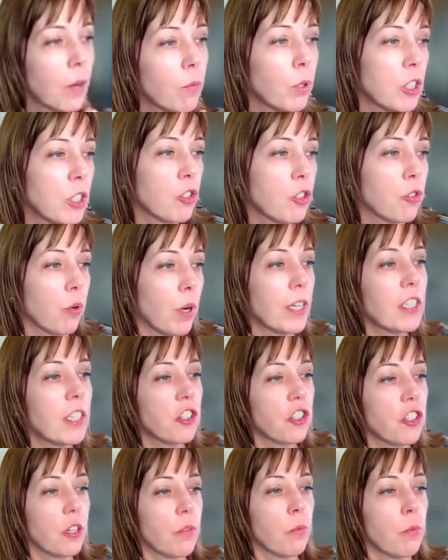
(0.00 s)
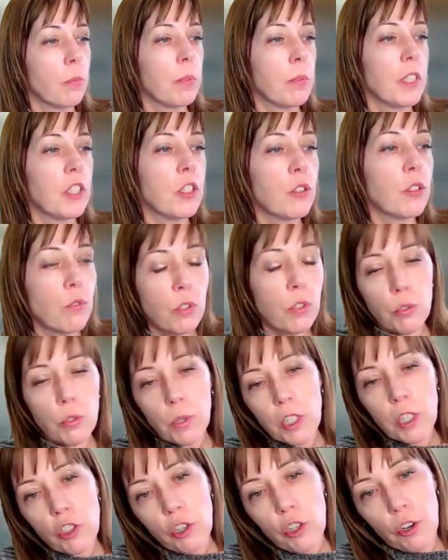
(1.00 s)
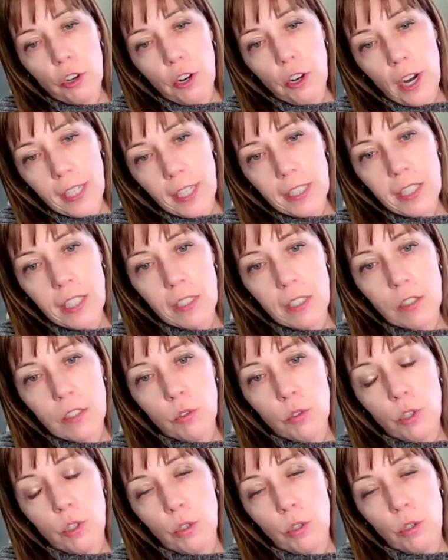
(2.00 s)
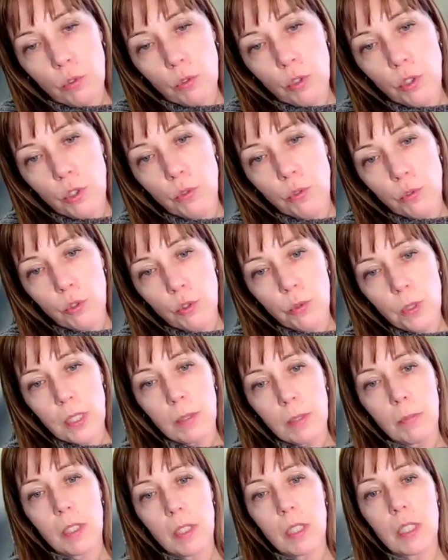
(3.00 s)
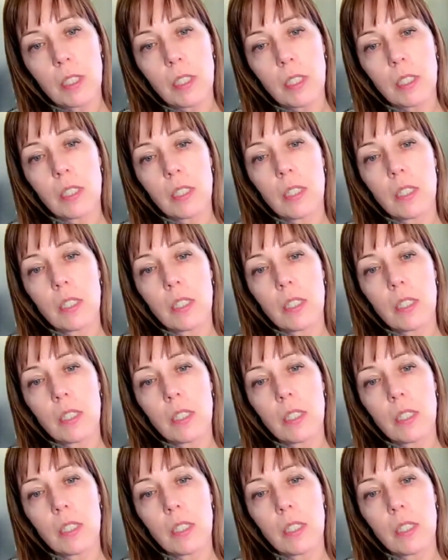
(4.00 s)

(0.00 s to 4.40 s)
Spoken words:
what strategy will be used to ensure access to those new treatments?